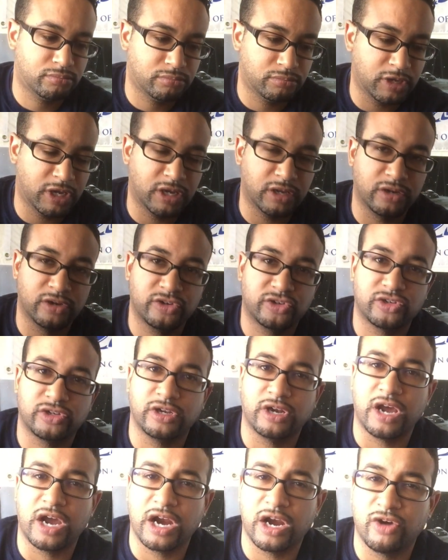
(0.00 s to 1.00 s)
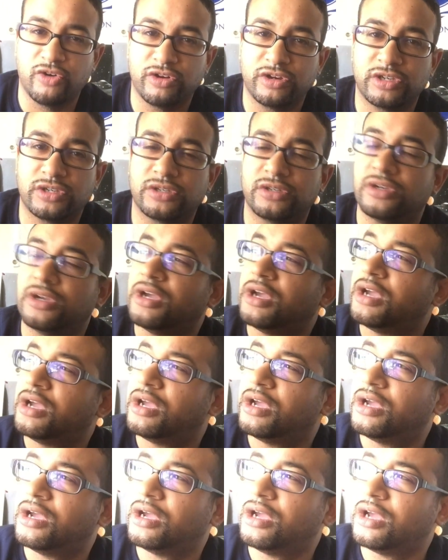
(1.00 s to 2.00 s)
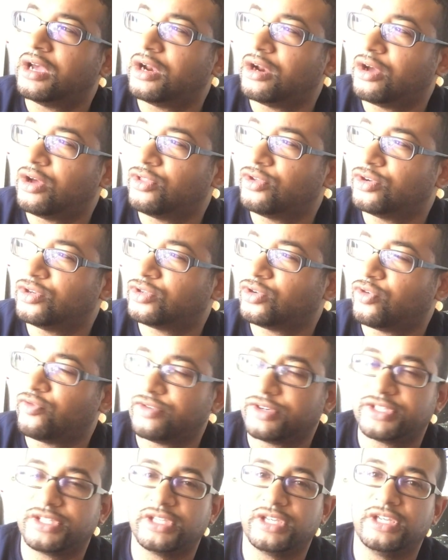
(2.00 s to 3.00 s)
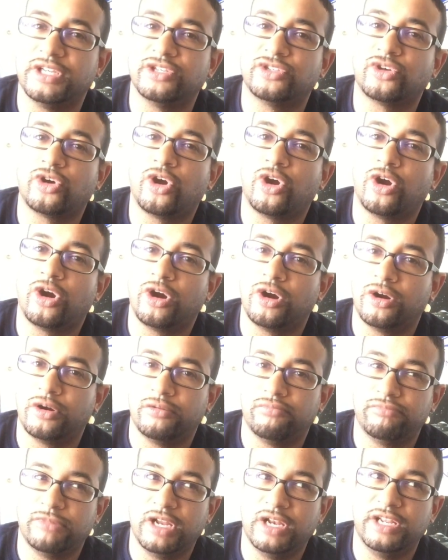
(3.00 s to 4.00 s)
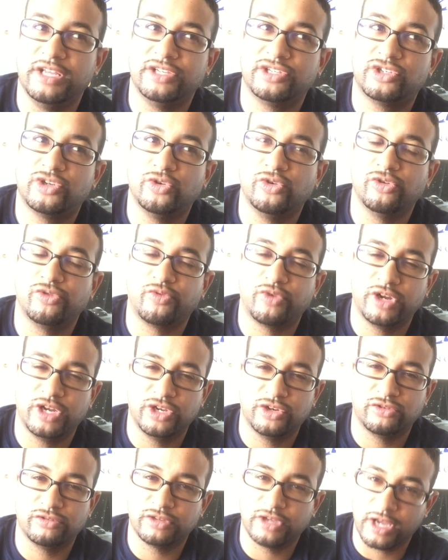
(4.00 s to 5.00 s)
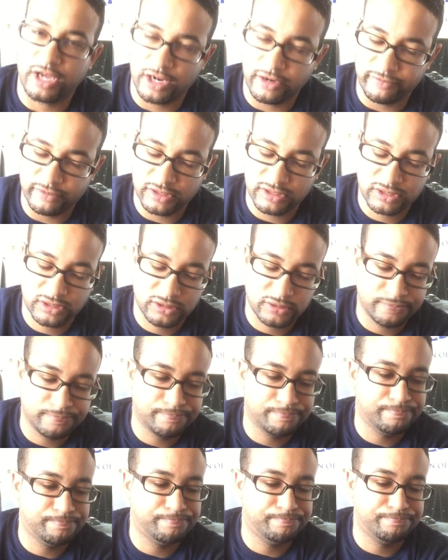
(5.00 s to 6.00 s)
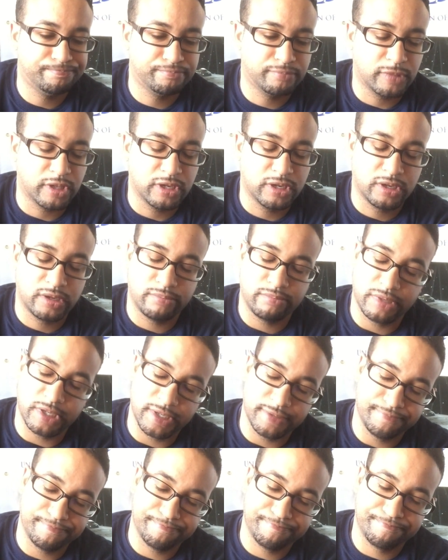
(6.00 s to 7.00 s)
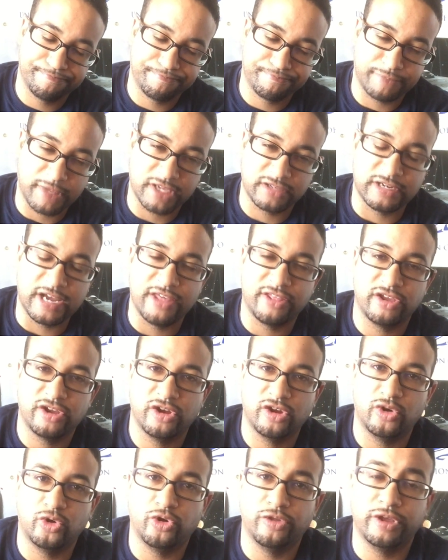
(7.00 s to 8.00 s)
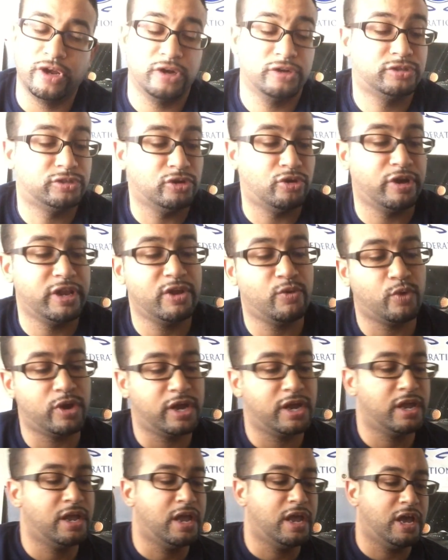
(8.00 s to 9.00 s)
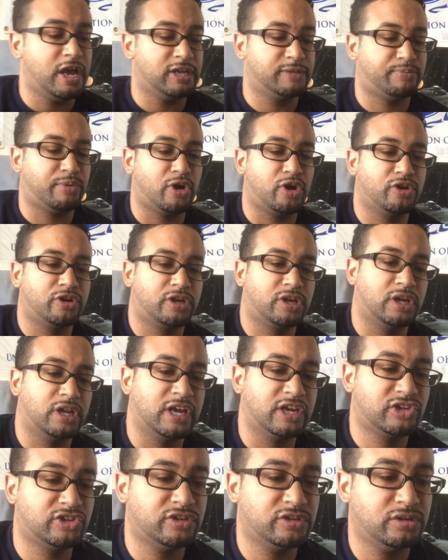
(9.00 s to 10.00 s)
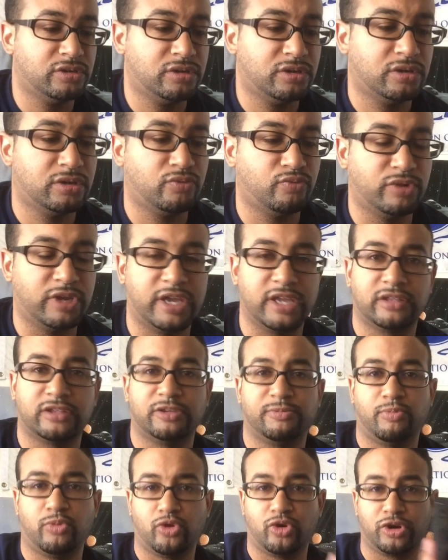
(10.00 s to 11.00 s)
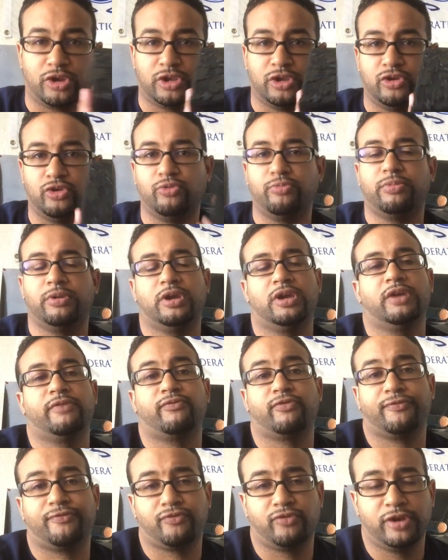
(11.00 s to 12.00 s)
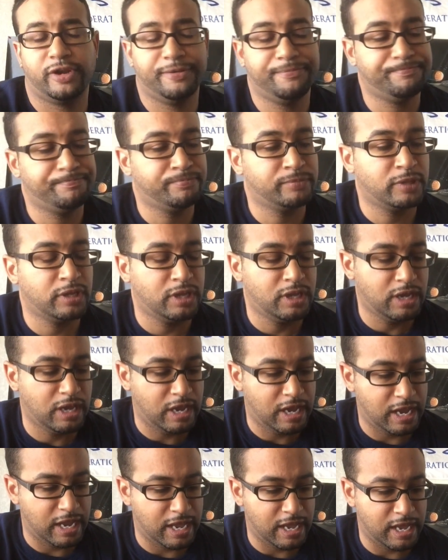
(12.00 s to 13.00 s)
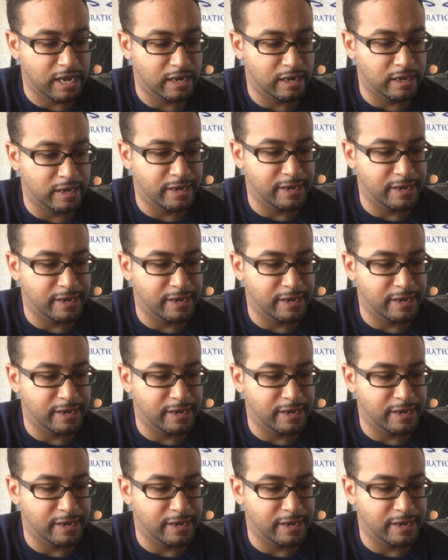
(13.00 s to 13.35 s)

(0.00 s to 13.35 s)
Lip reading: English and Irish and others overseas are at least 2 or 3 issues ahead of us, but that's neither here nor there. So anyway, as part of the collection, we get the Borg Cube for free, and